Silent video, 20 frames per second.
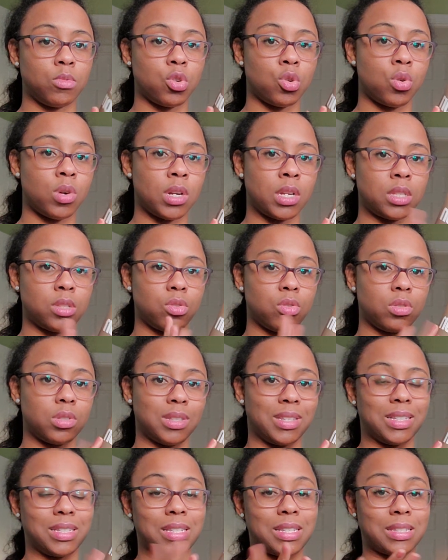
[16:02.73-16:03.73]
doing is
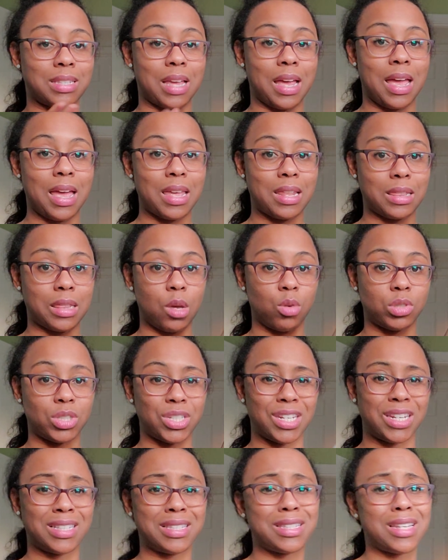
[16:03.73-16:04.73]
using this as a hand
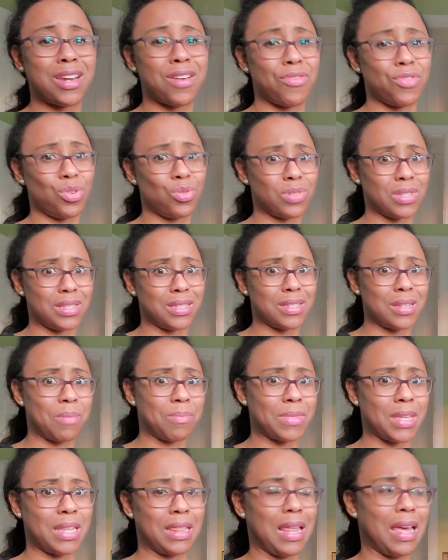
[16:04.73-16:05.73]
lotion instead of using
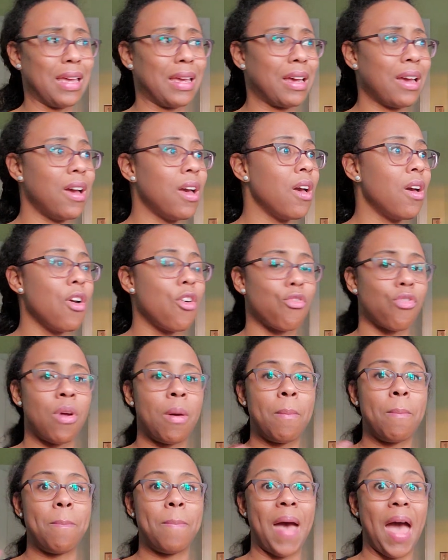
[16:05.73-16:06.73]
something like
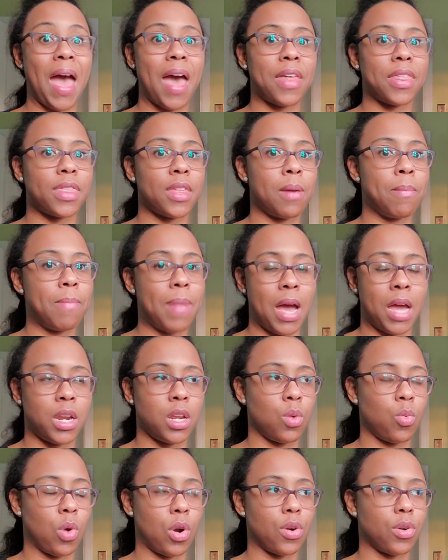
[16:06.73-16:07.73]
from Bath and
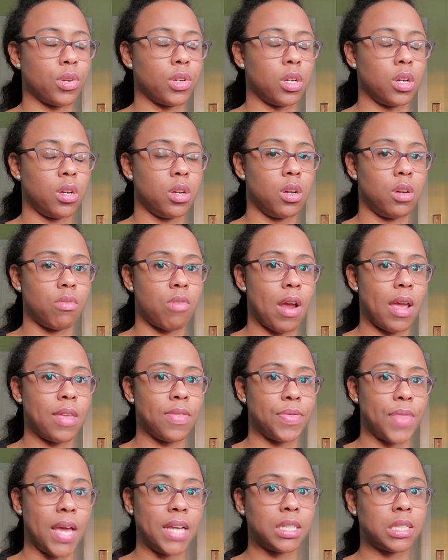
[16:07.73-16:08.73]
Body Work,
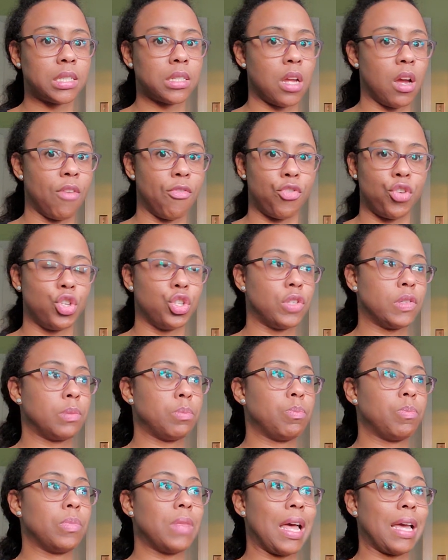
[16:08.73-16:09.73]
right? That stuff
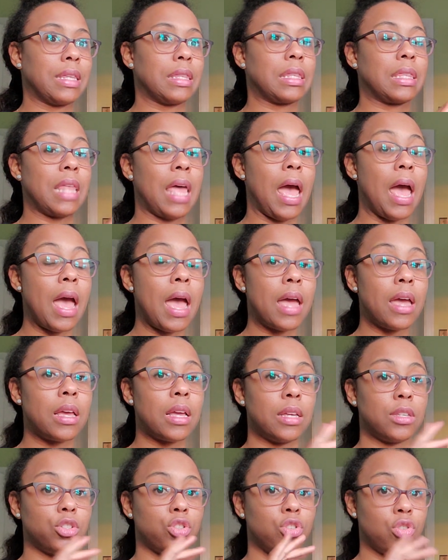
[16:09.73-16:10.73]
is like, that
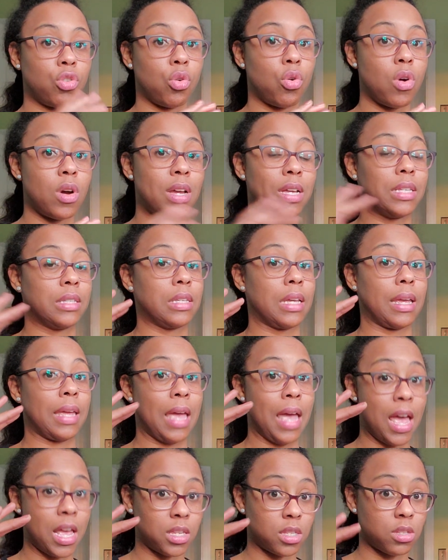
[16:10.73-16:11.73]
store is a
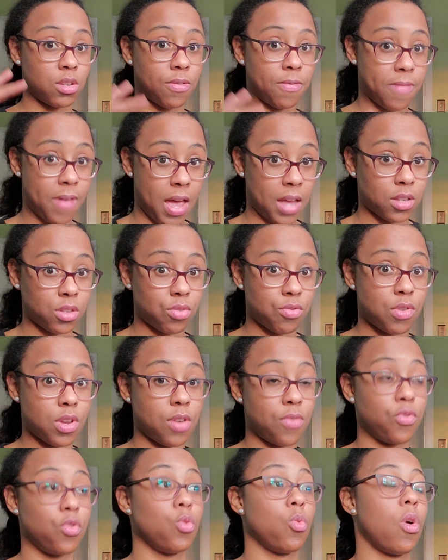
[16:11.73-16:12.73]
cancer factory
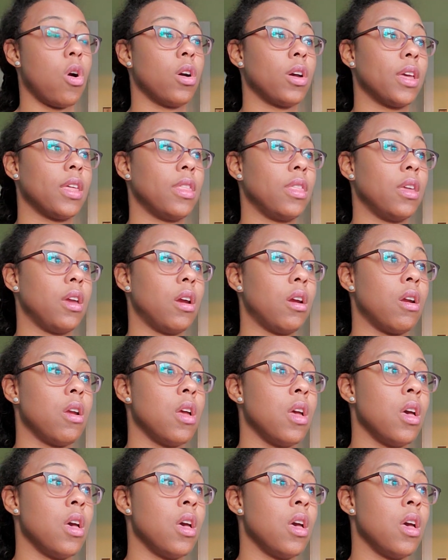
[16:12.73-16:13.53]
if you walk in there.